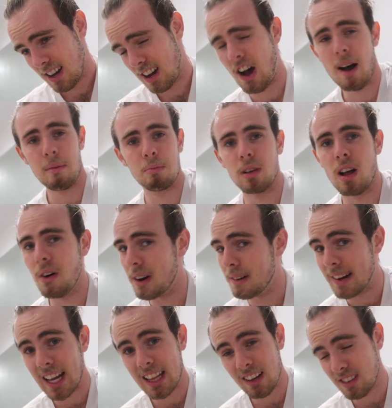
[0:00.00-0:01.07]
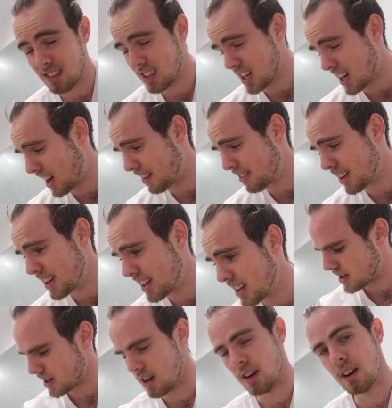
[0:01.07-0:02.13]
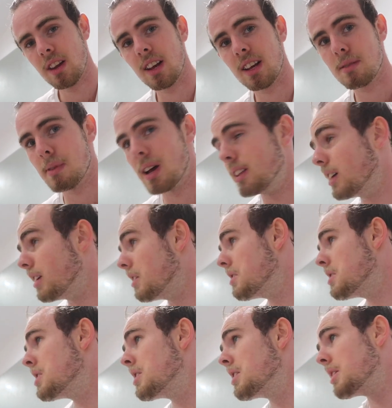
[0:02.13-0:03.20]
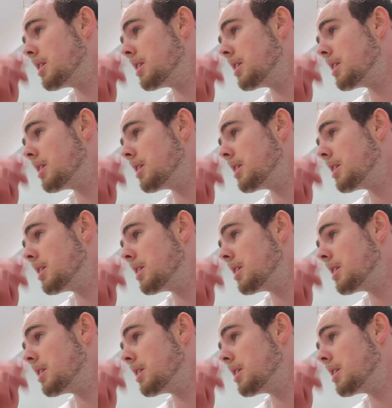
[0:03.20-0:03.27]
I'm blowing, man, that was tough. So that's my little